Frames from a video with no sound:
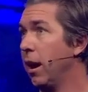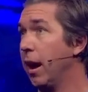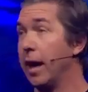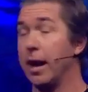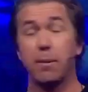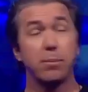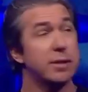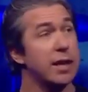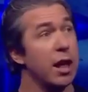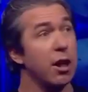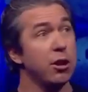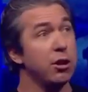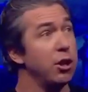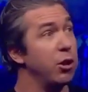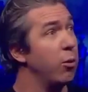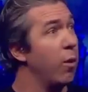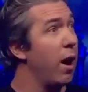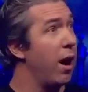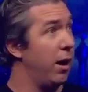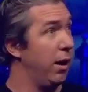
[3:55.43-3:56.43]
And I'm telling
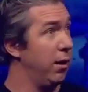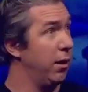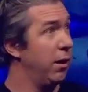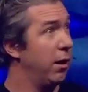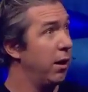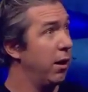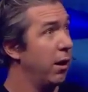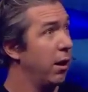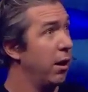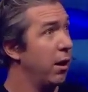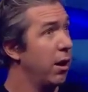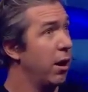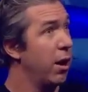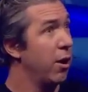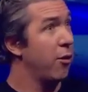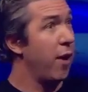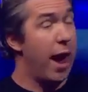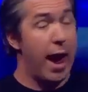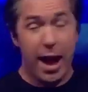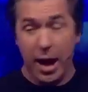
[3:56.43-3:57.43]
you what,
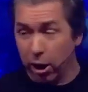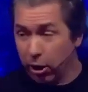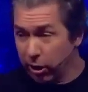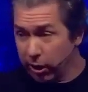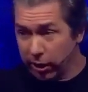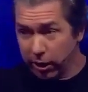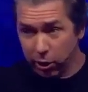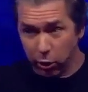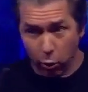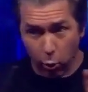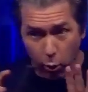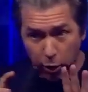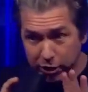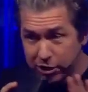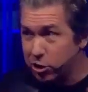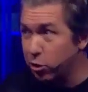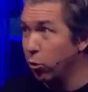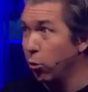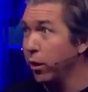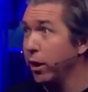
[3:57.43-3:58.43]
the area in
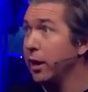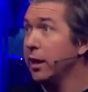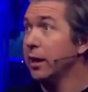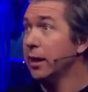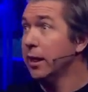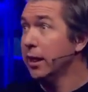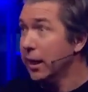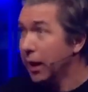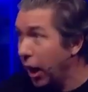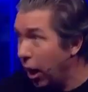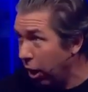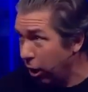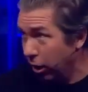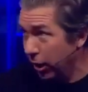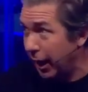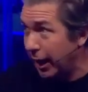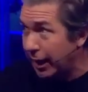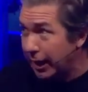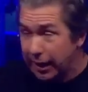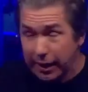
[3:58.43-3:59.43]
which we are
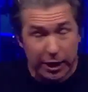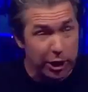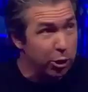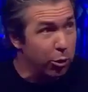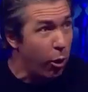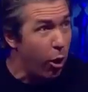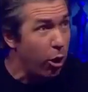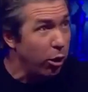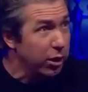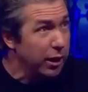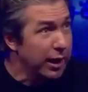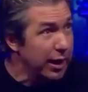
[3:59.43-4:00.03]
like, you all